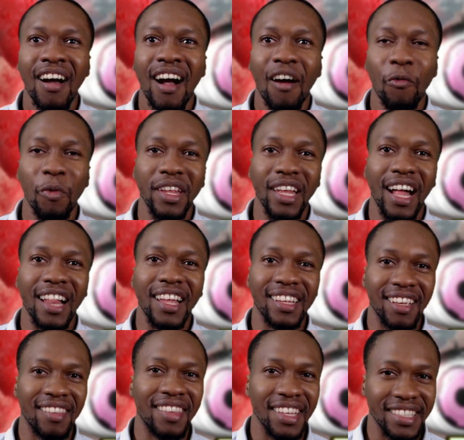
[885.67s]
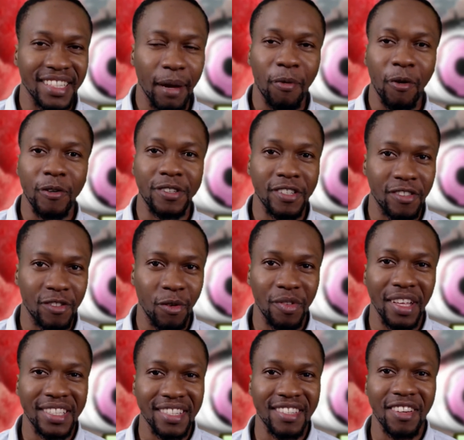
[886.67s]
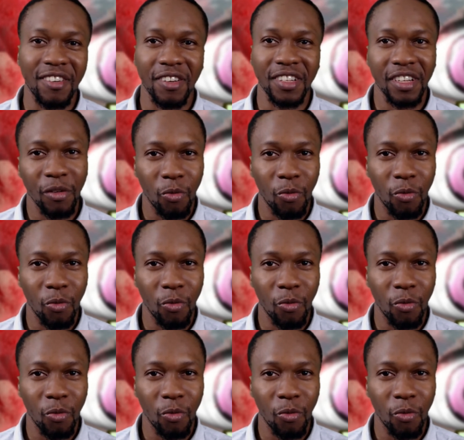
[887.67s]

with a lot of things that persons don't necessarily